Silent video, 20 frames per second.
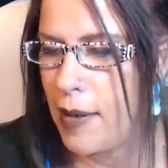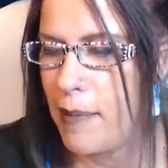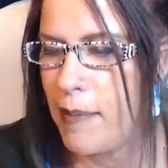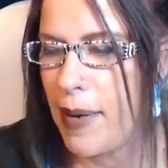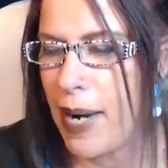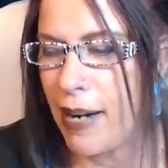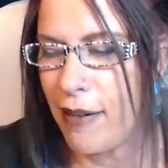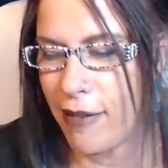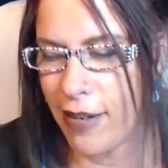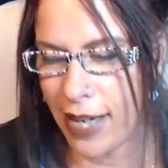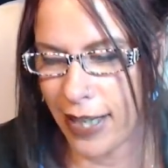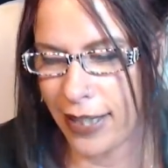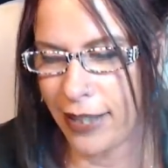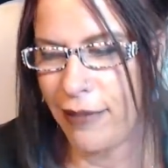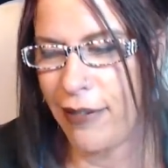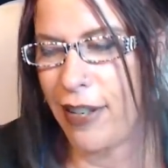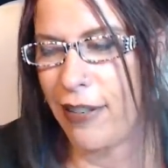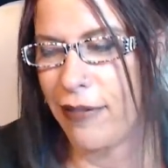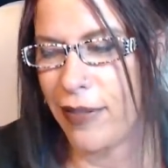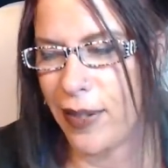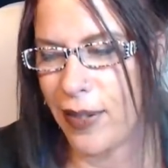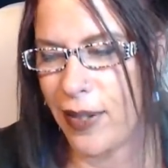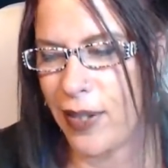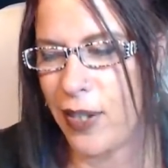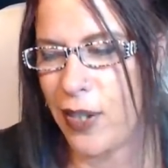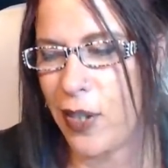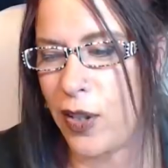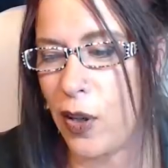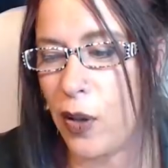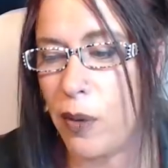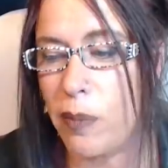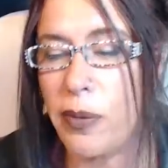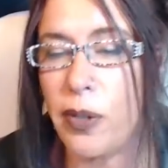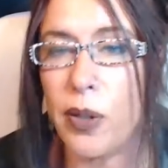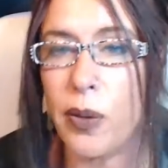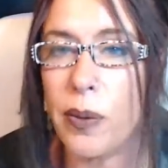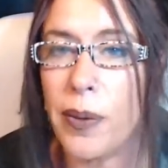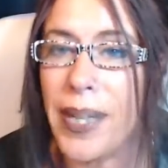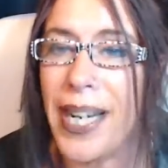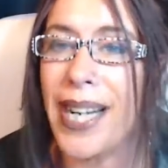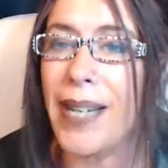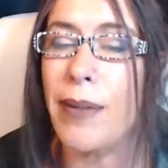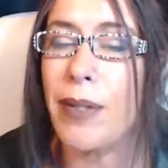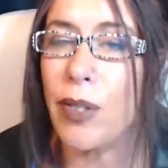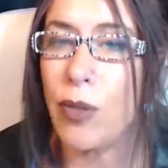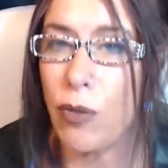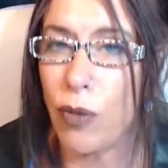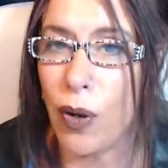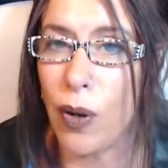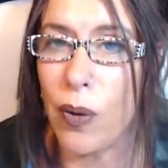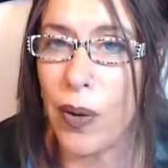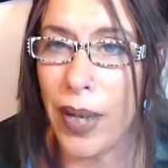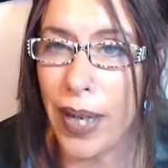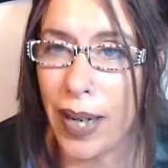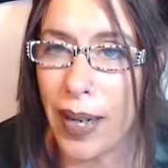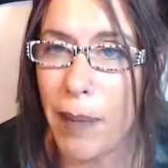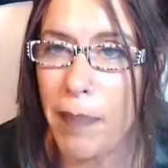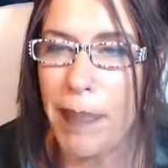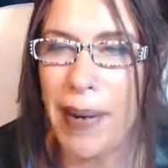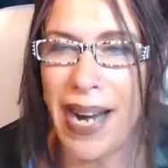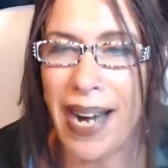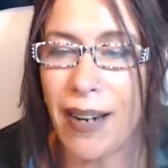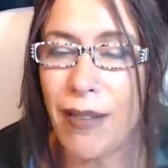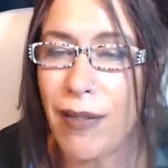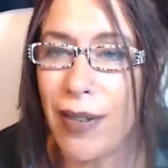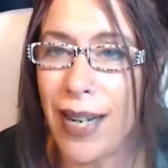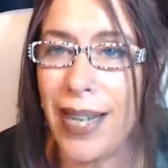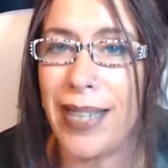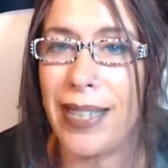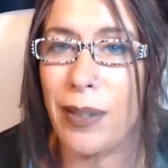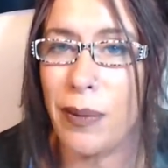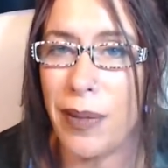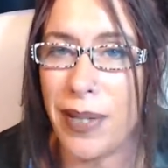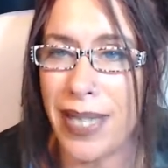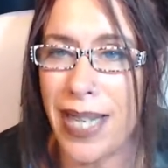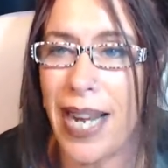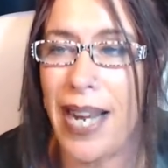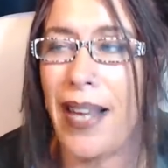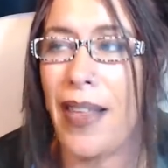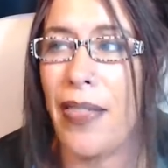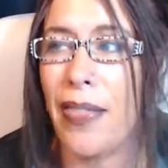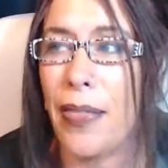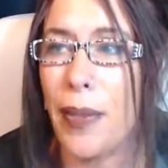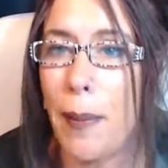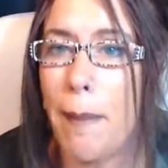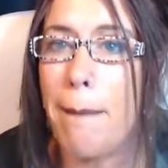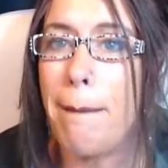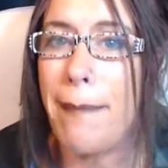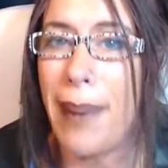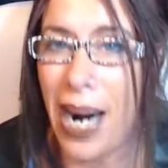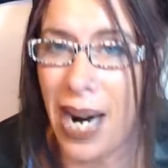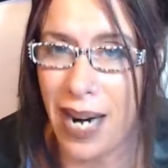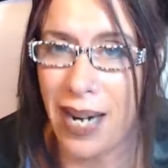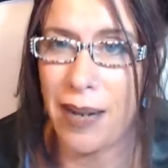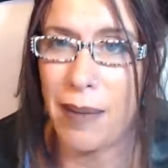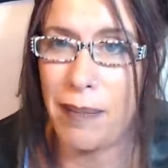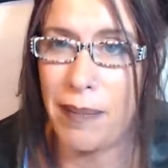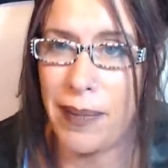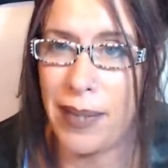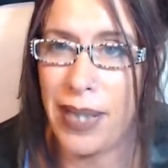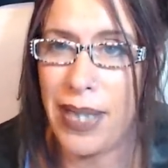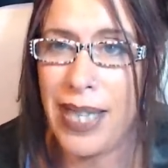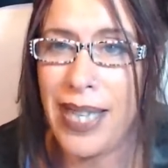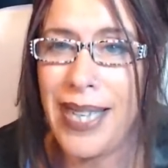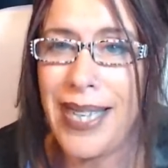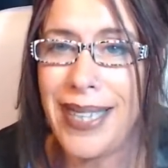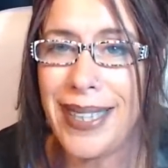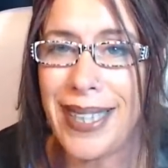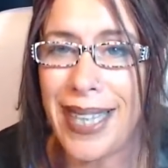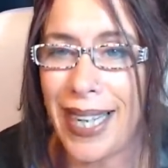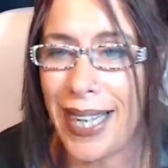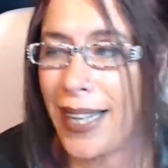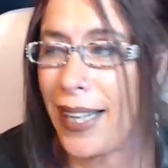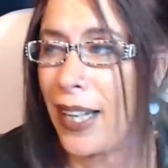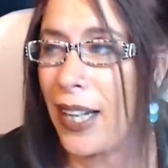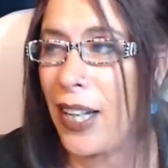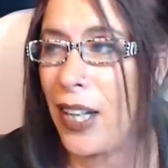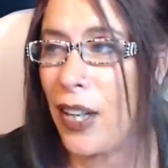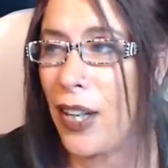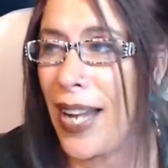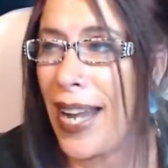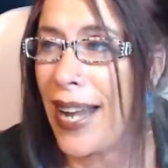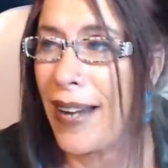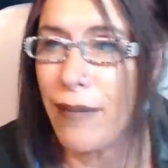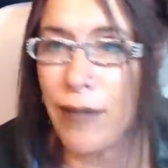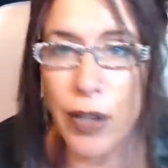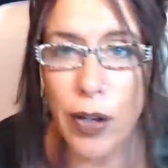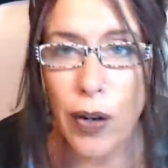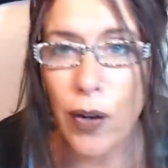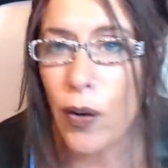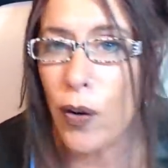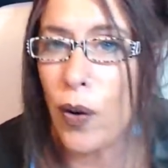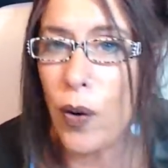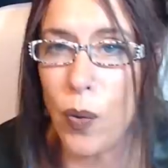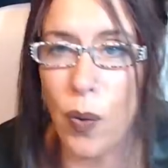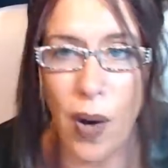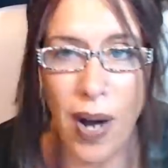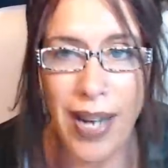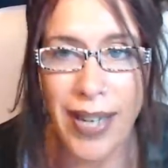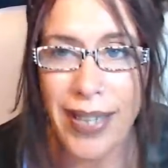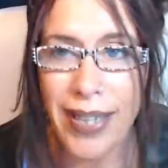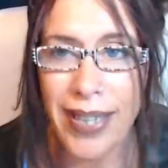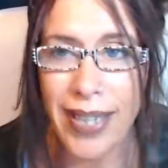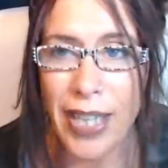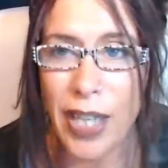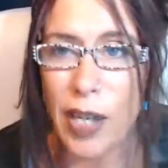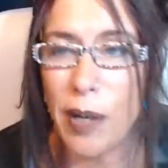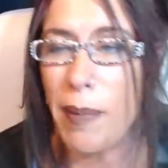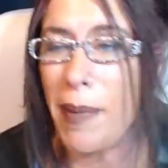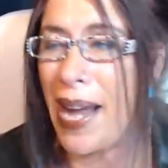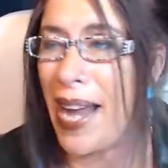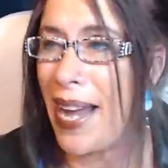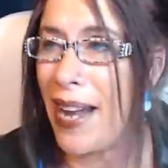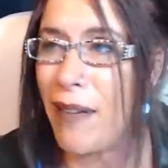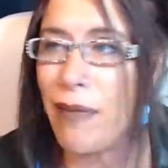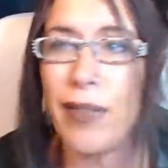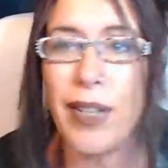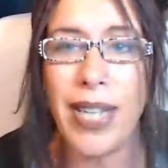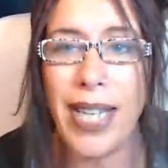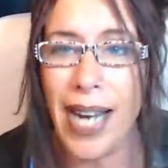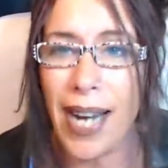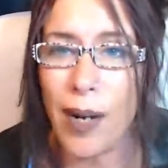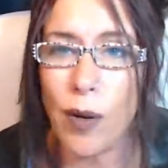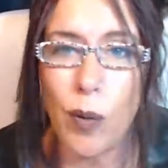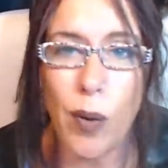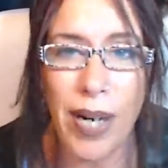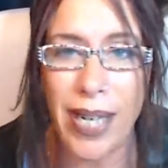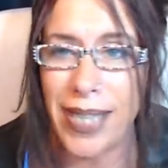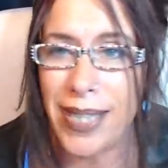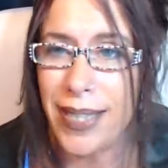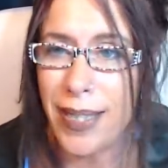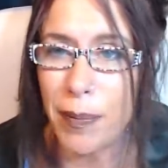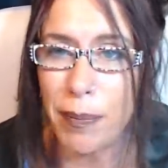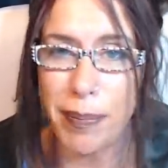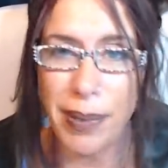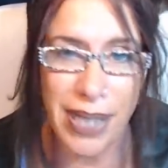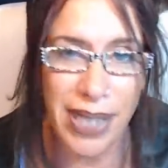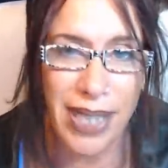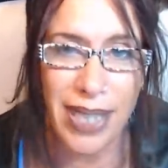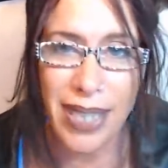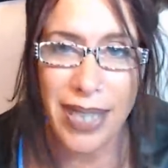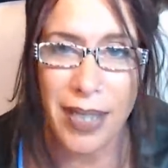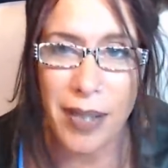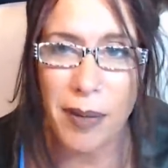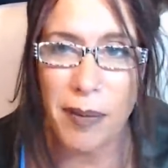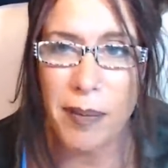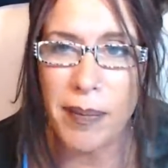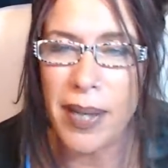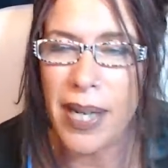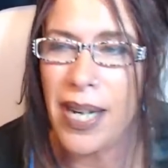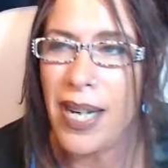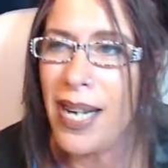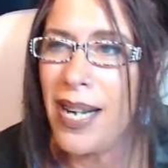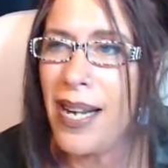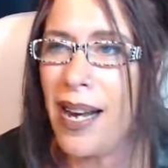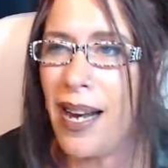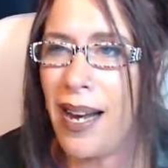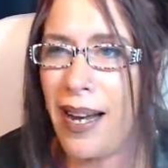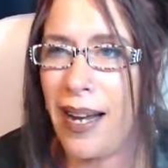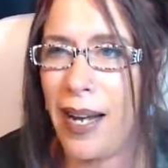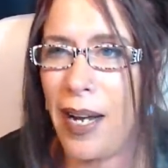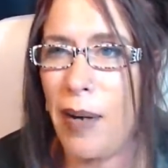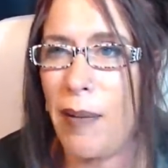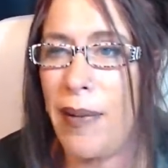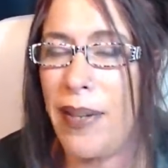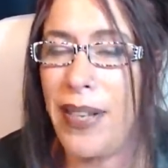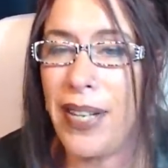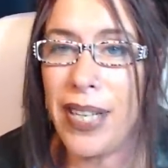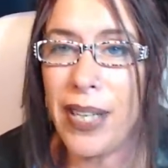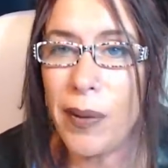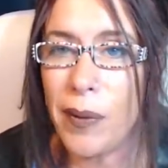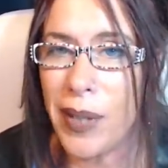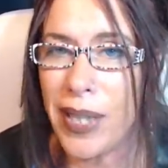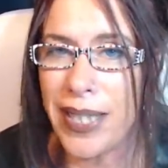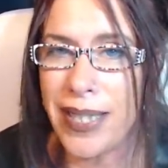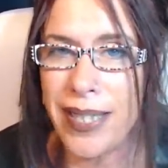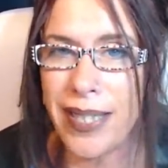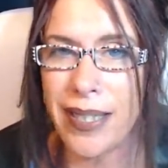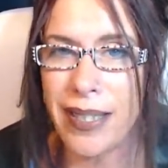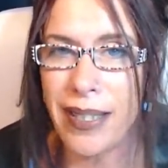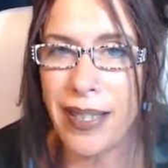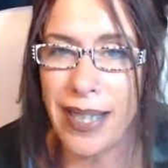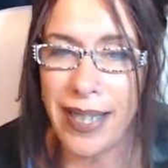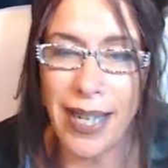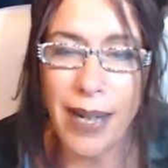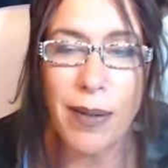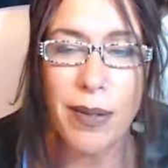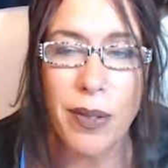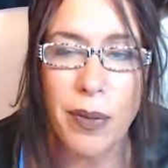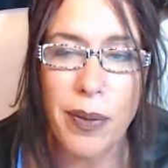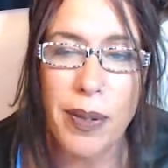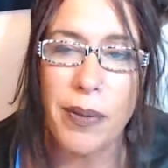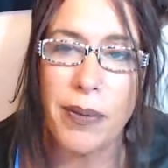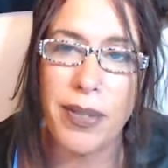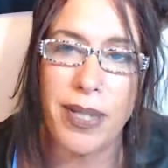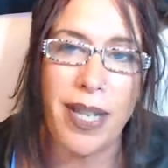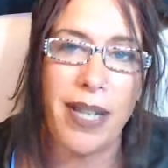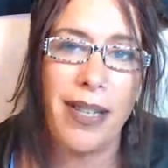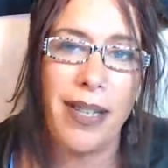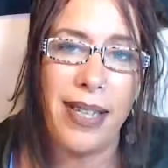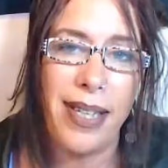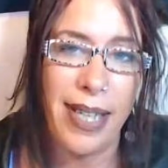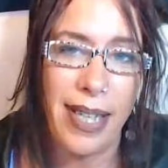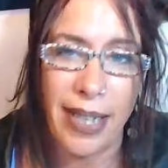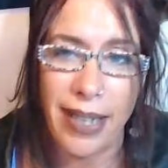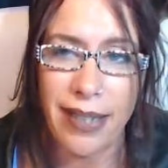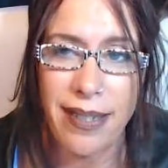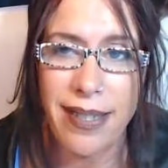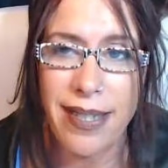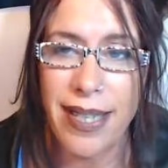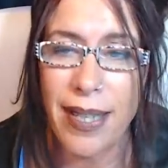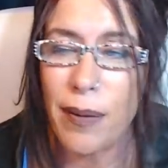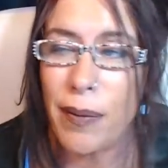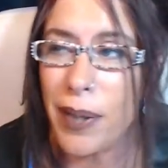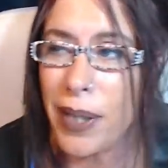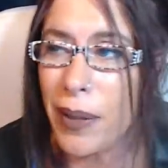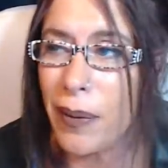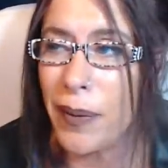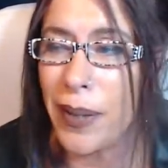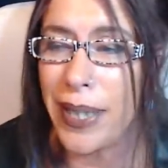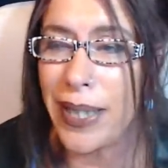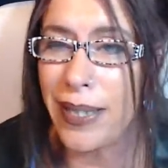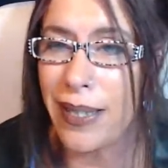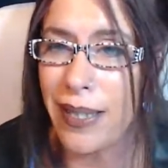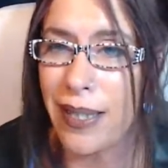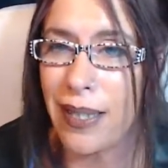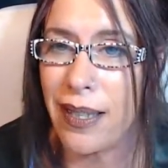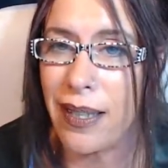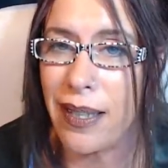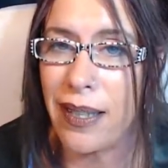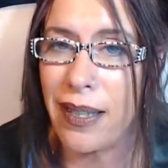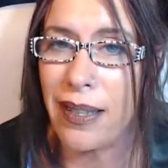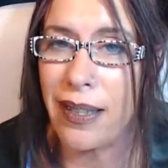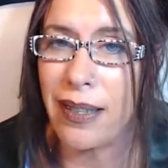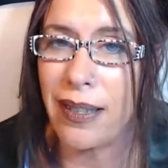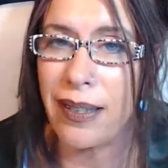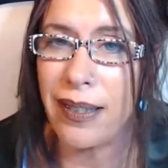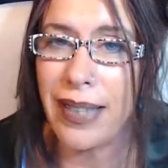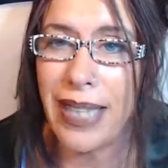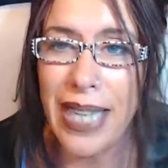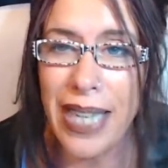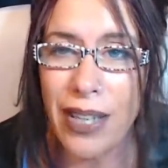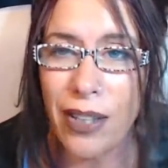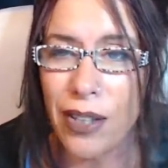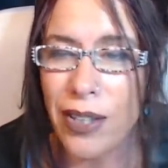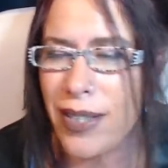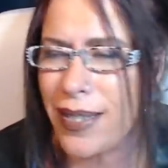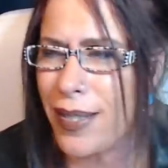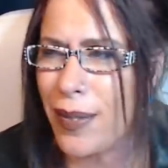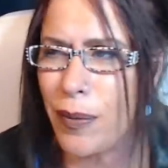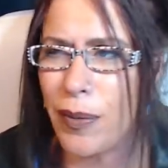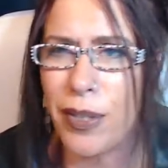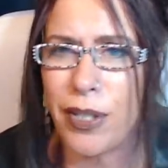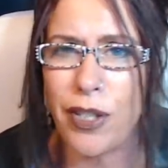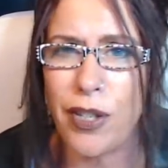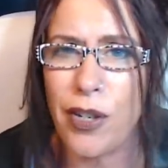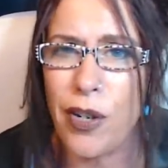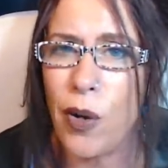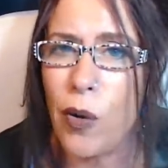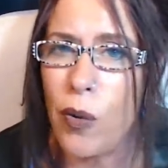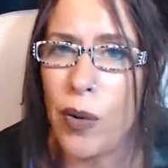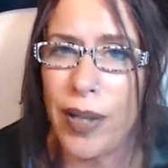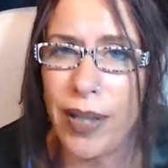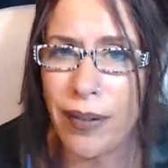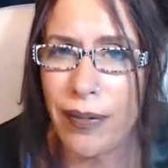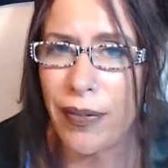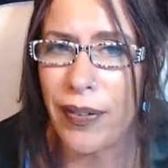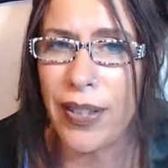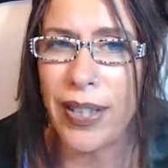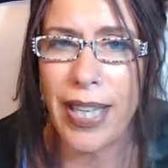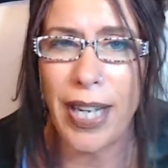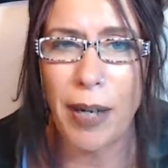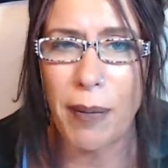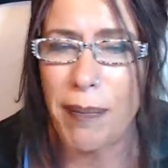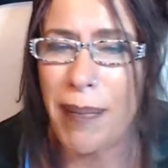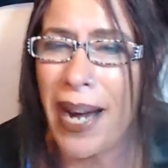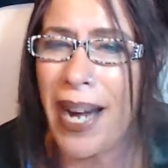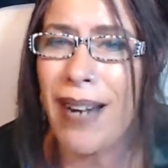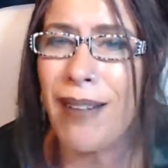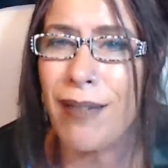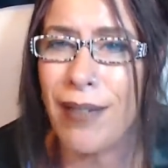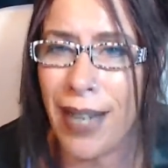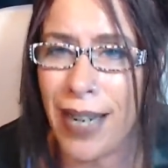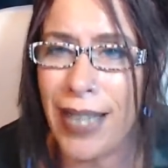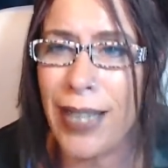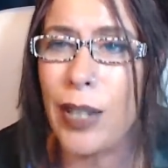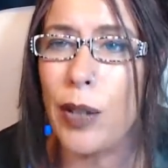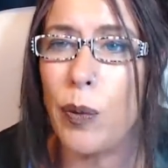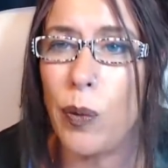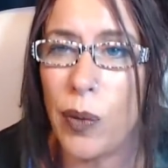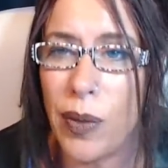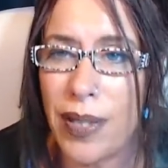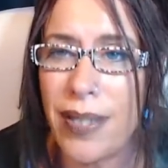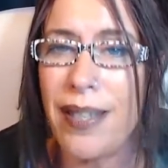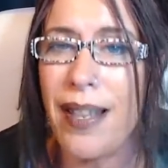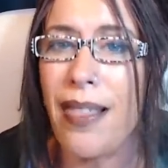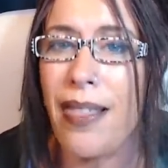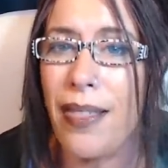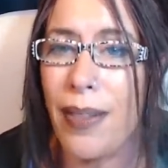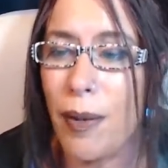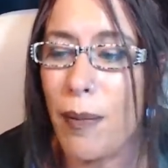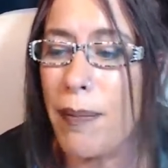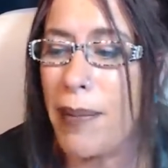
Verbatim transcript: Pat Riley references dope. Dude, when I was growing up, Pat Riley was like the bomb. Like every girl wanted him, every guy wanted to be him. Um, and then he went to, and that was when he was on the Knicks. Then when he went to Lakers, it was no different. Like Pat Riley was the